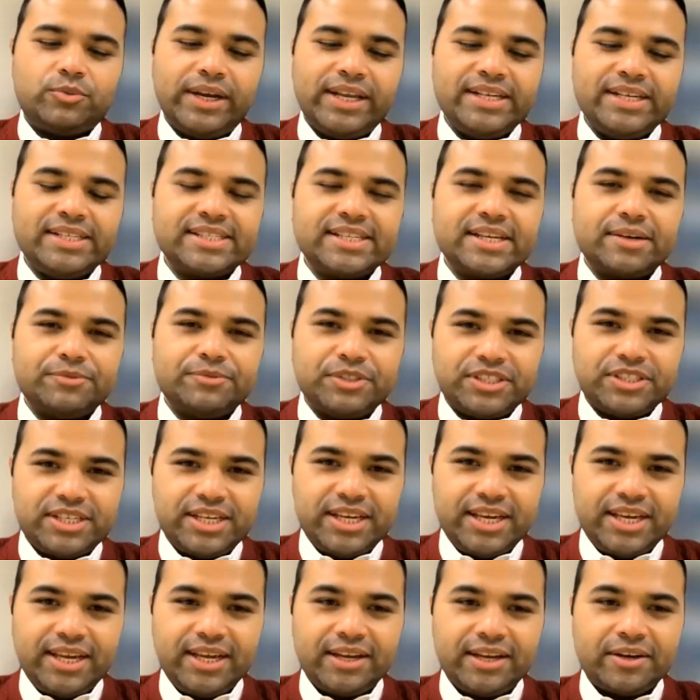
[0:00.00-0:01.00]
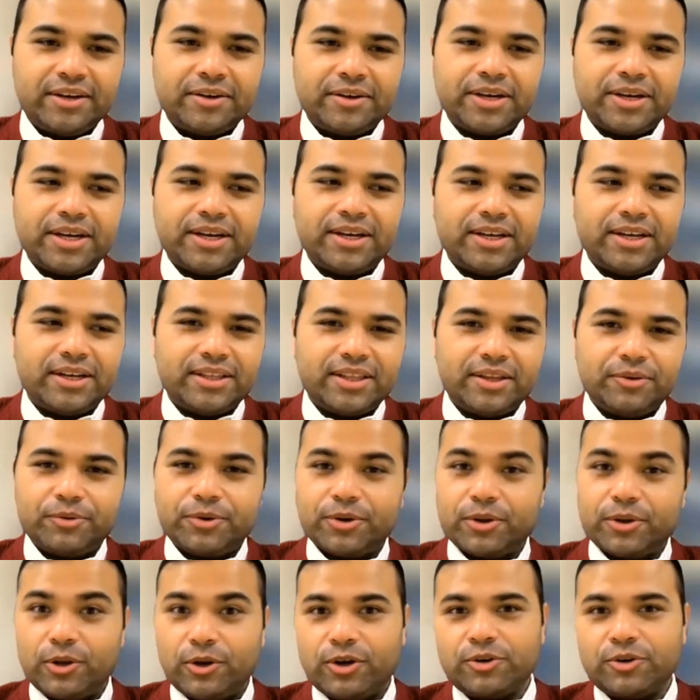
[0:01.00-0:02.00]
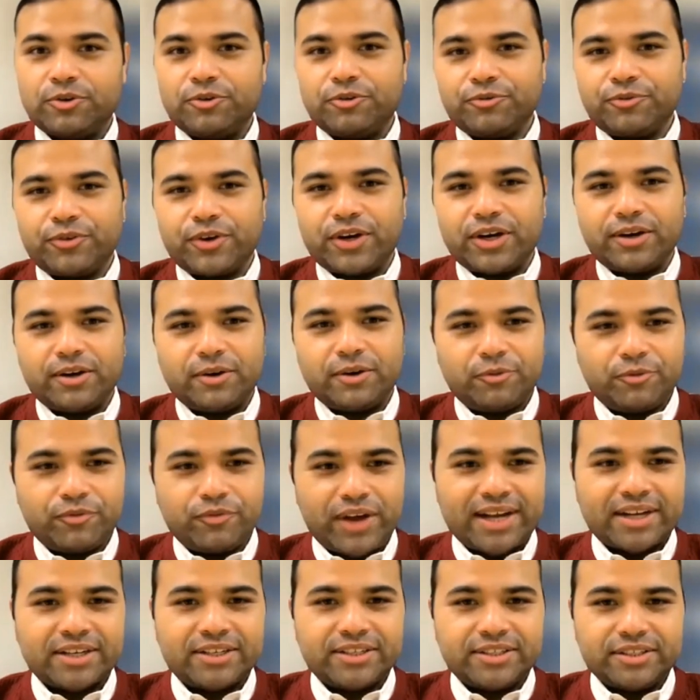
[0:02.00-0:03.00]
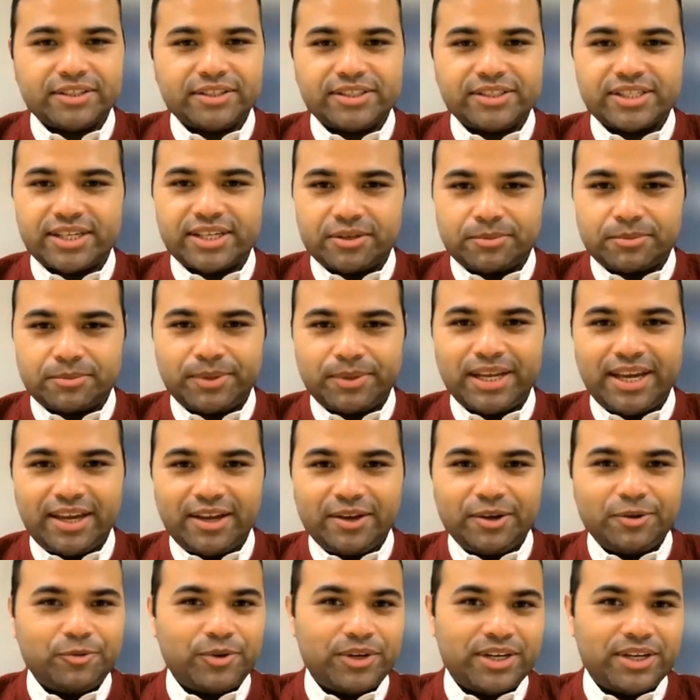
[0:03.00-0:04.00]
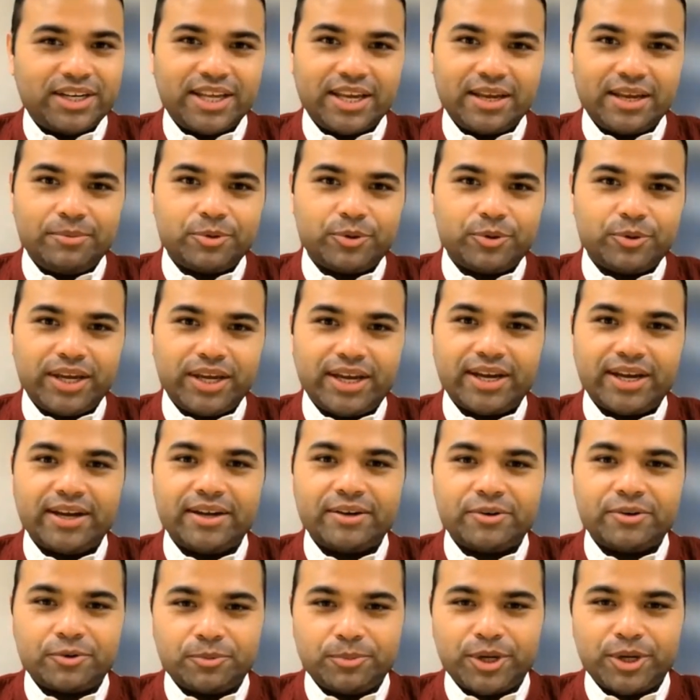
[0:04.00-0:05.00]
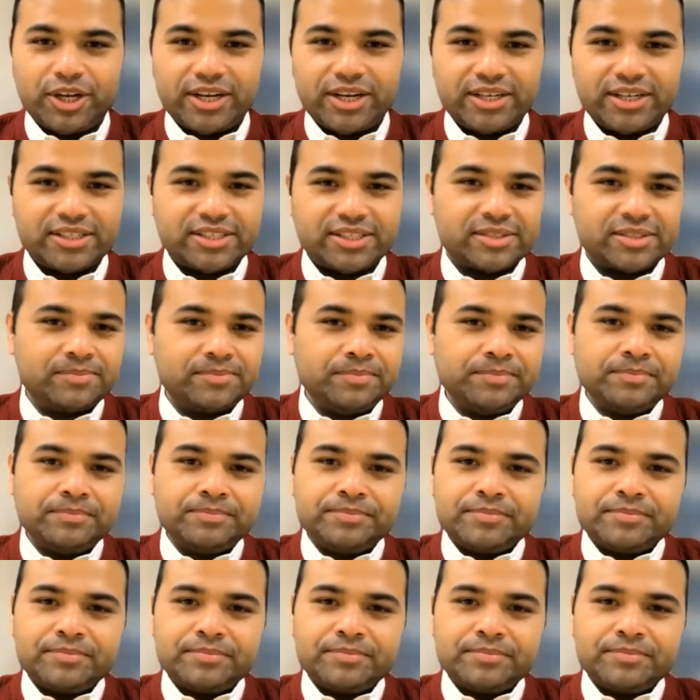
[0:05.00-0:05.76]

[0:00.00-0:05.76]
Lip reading: 2017, there were a lot of factors at play when it came to AI and robotics.